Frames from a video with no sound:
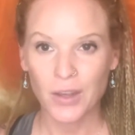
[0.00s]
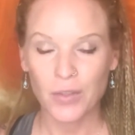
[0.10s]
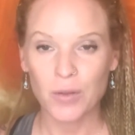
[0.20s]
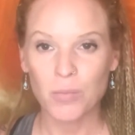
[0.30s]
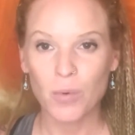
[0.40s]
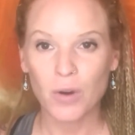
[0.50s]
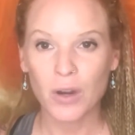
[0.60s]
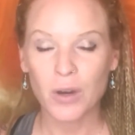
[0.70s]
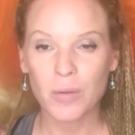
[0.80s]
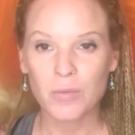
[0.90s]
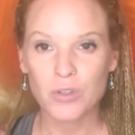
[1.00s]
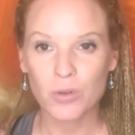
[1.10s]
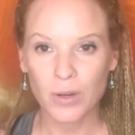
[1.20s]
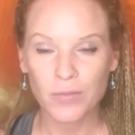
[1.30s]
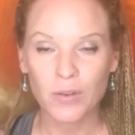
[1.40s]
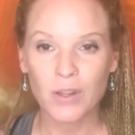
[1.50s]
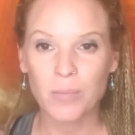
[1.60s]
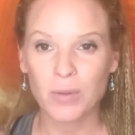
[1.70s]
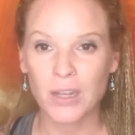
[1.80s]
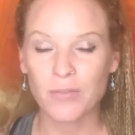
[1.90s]
the more joyful and
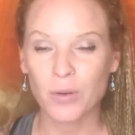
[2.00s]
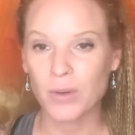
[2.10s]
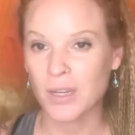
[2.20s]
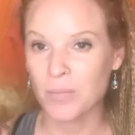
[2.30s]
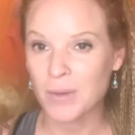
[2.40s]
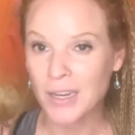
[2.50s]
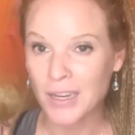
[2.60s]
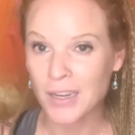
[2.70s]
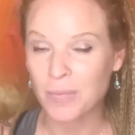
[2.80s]
playful we can be,